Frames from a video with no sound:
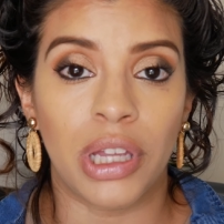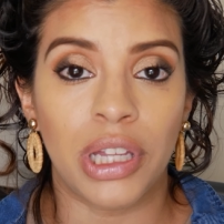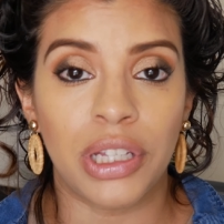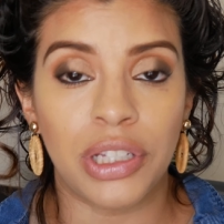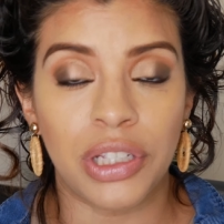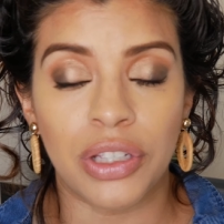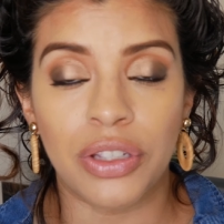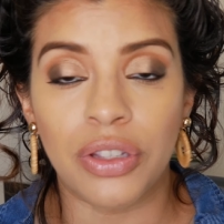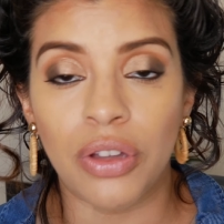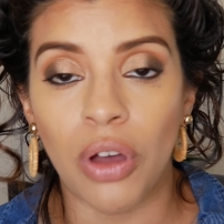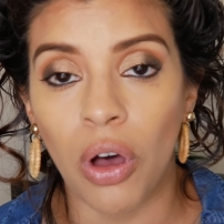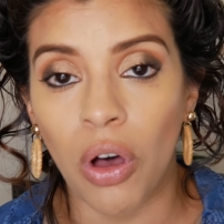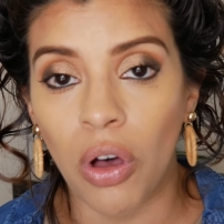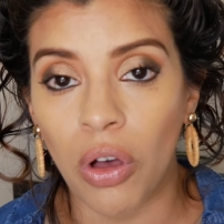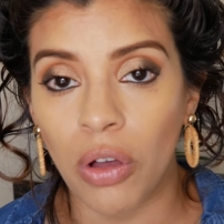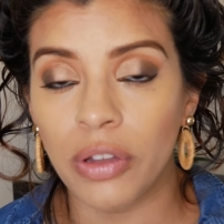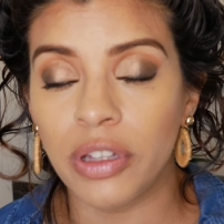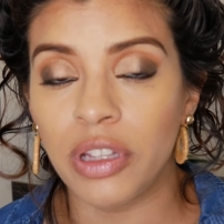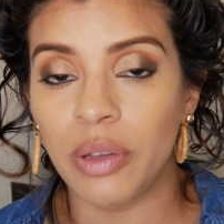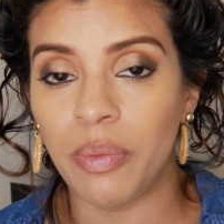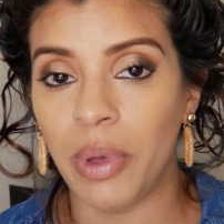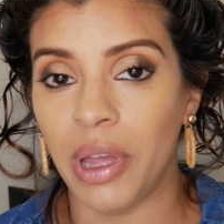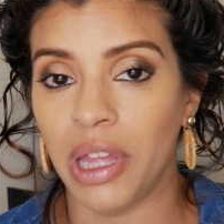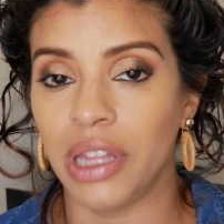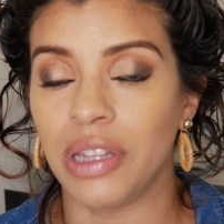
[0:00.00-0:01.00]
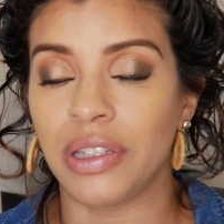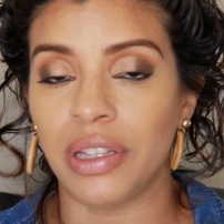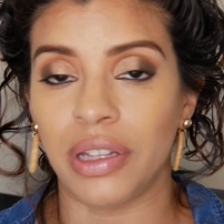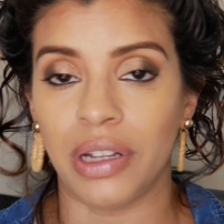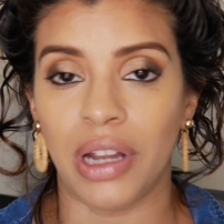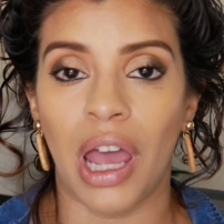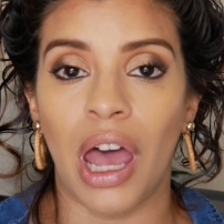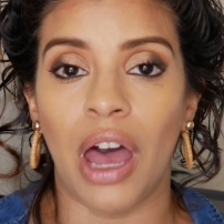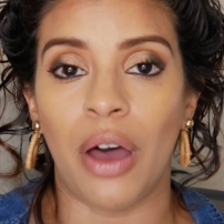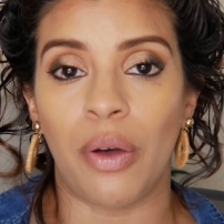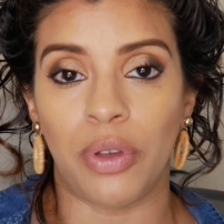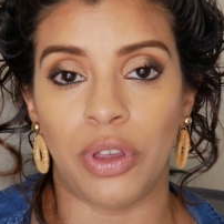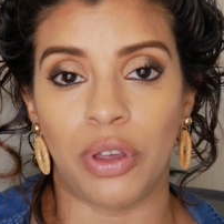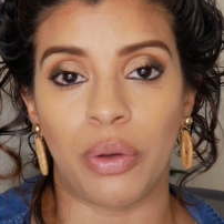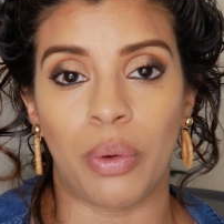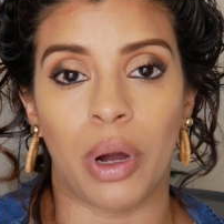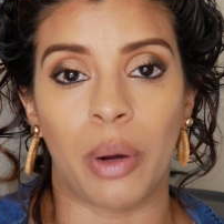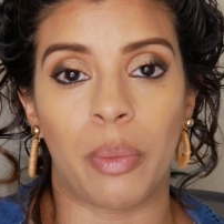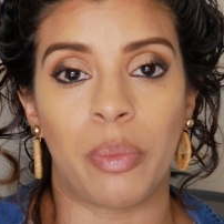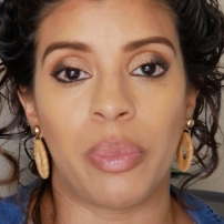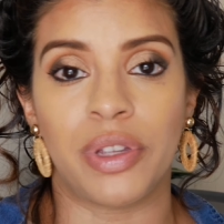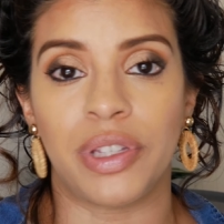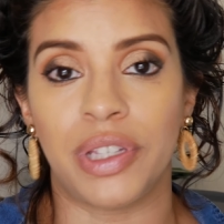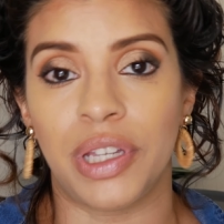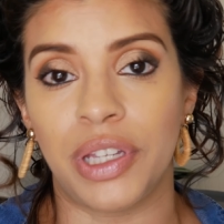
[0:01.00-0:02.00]
It just all depends on how you
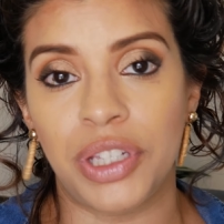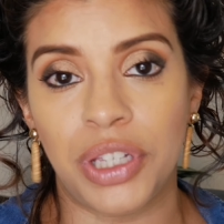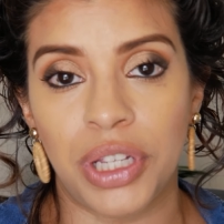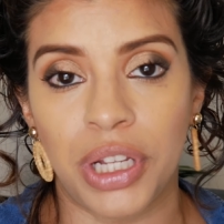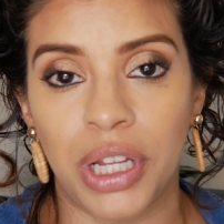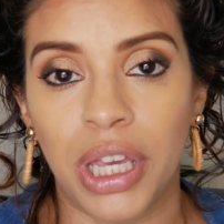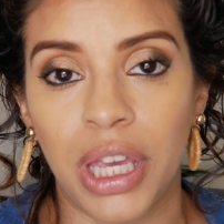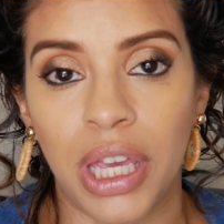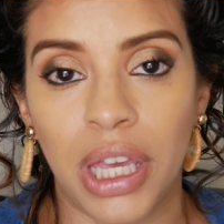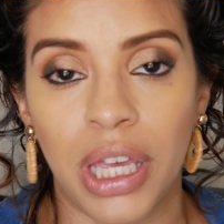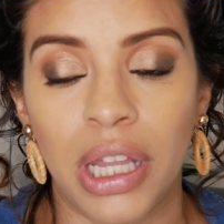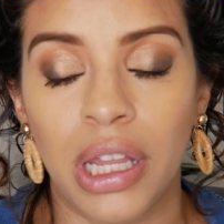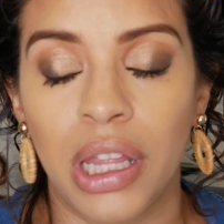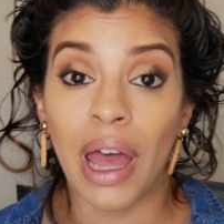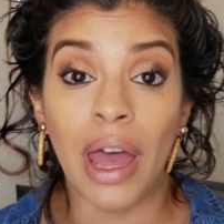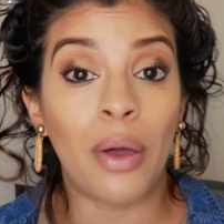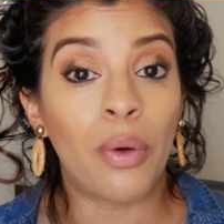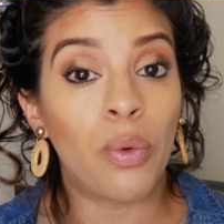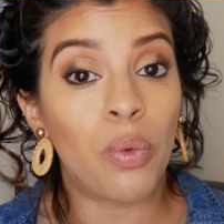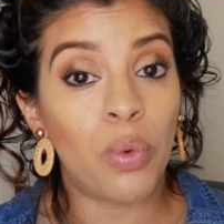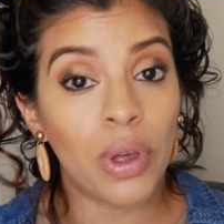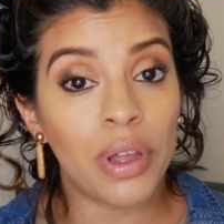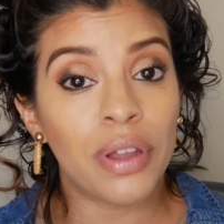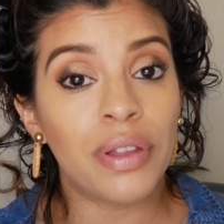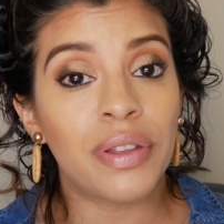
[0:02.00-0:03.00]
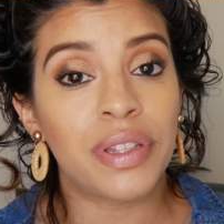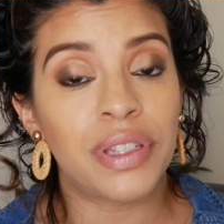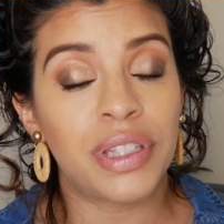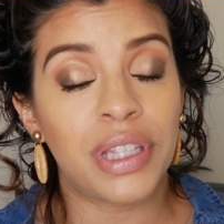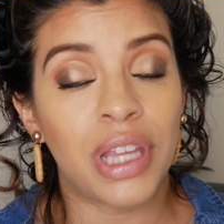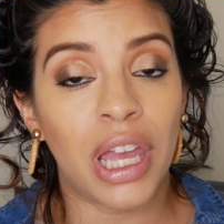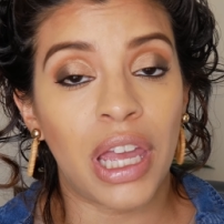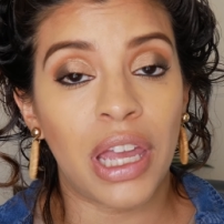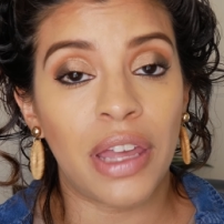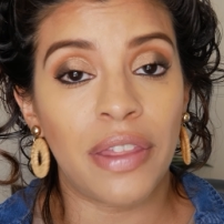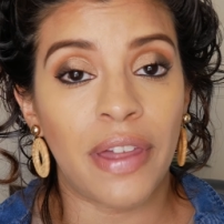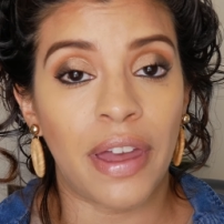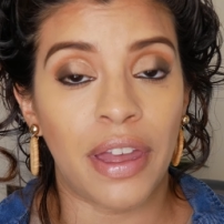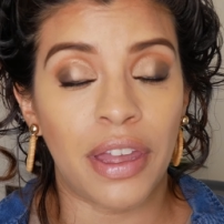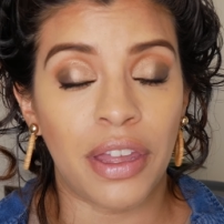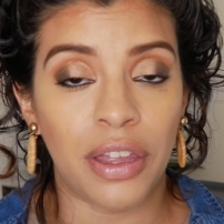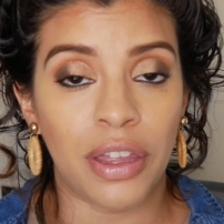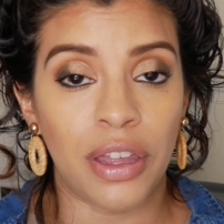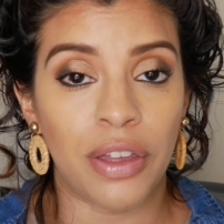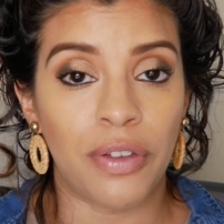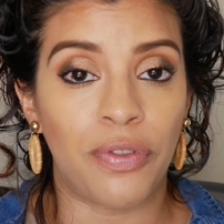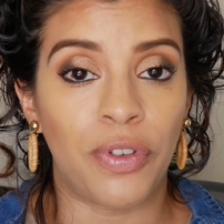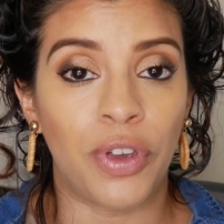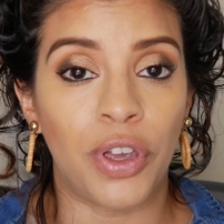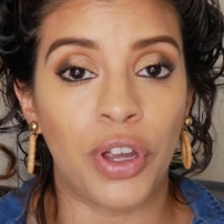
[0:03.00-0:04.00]
are positioning it. I will say that
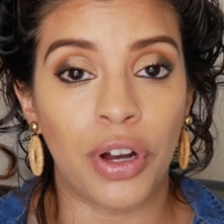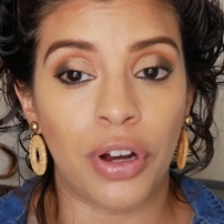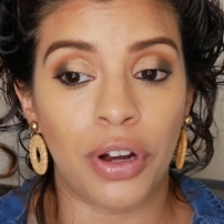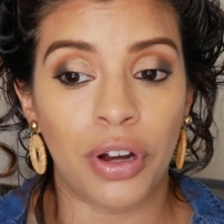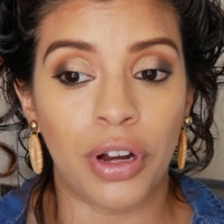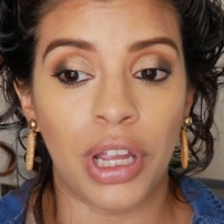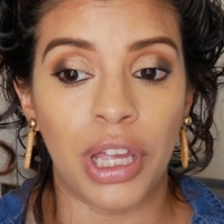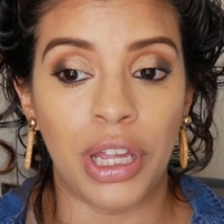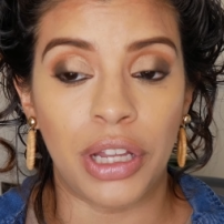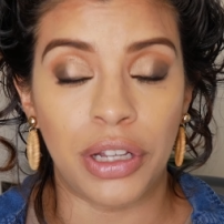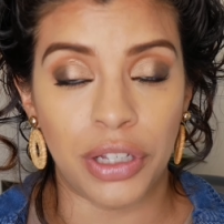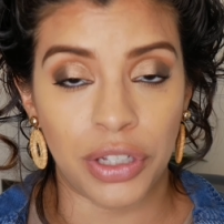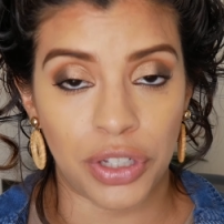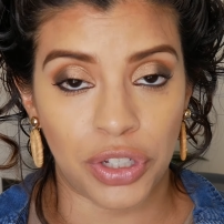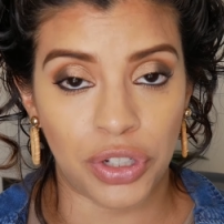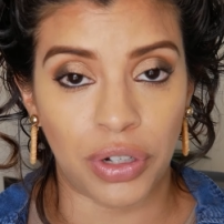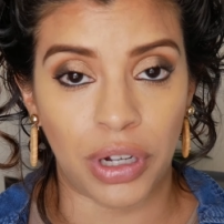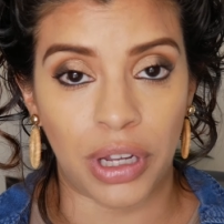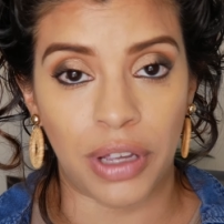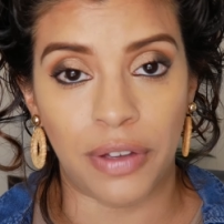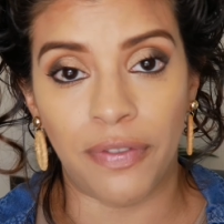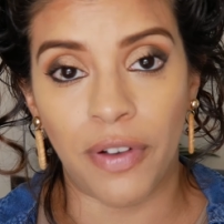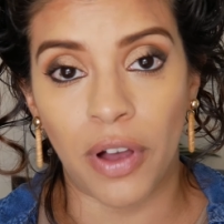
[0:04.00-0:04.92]
if your industry